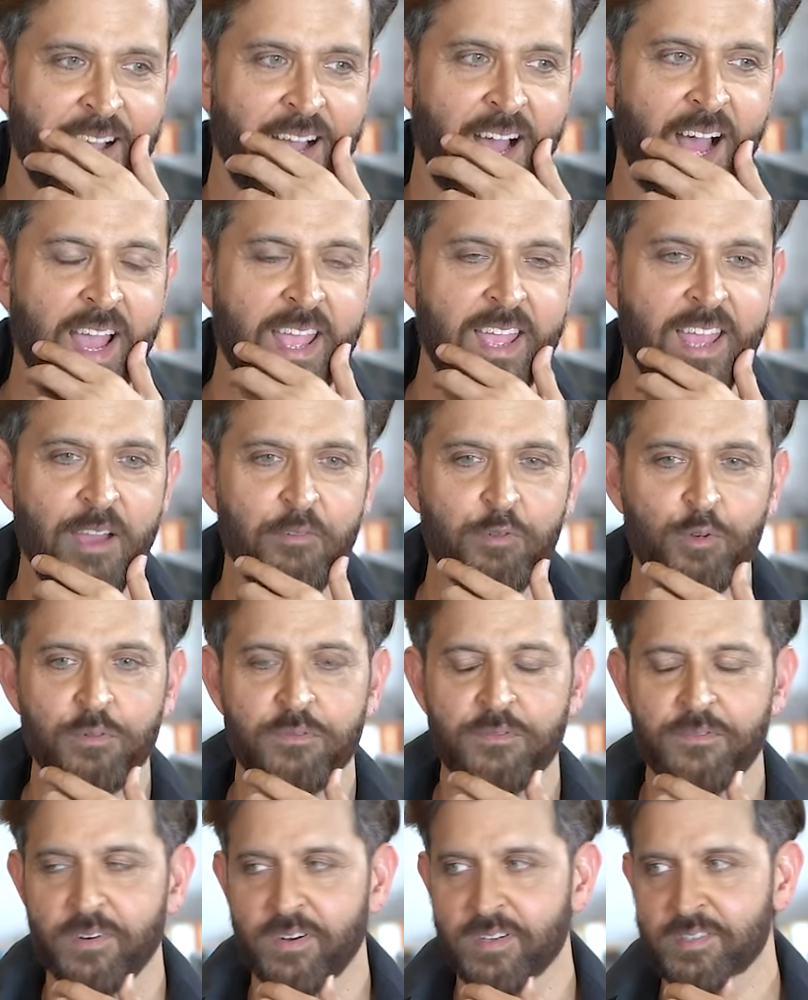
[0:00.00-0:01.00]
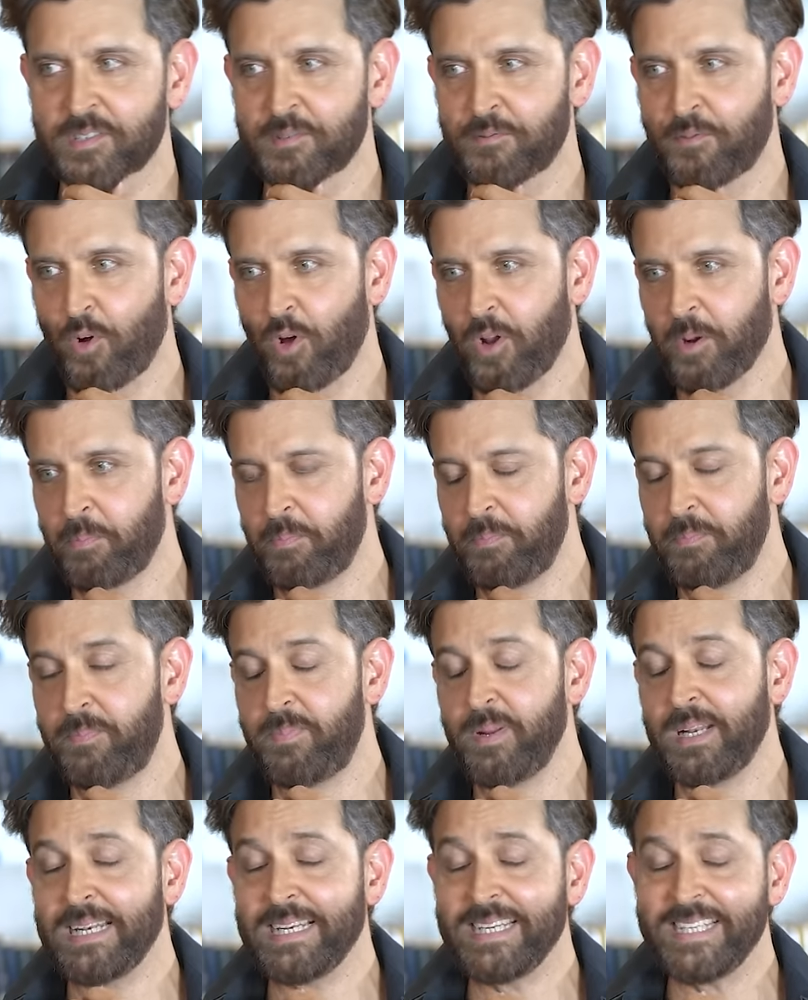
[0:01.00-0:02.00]
I have to first of all
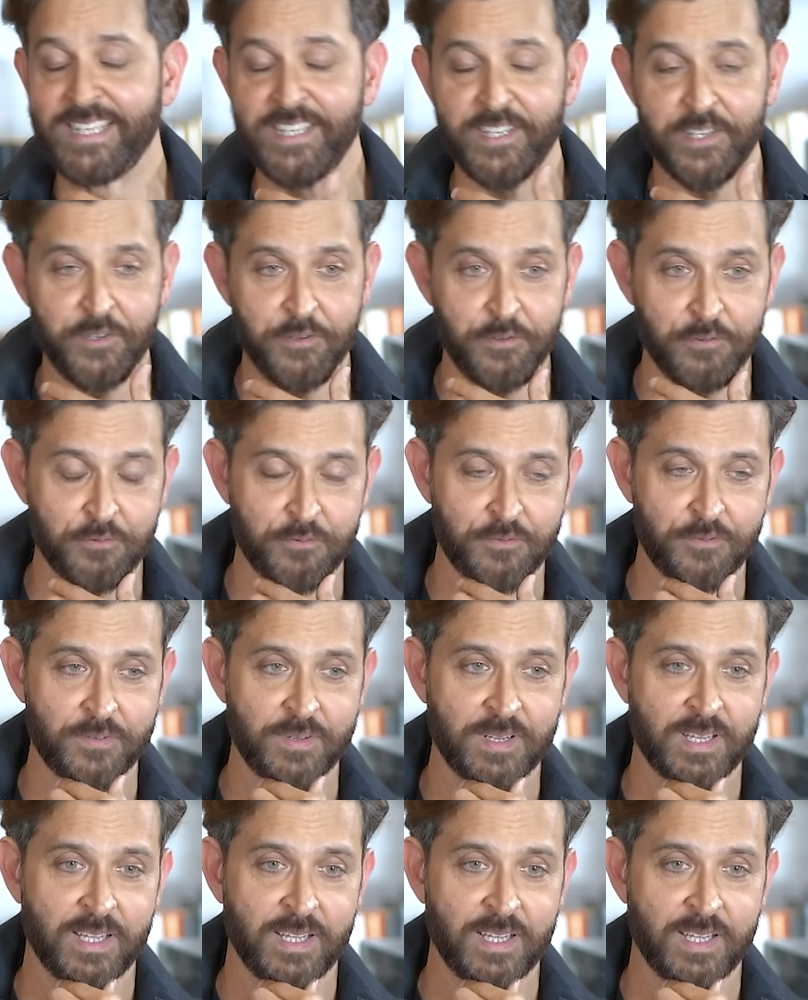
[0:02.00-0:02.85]
believe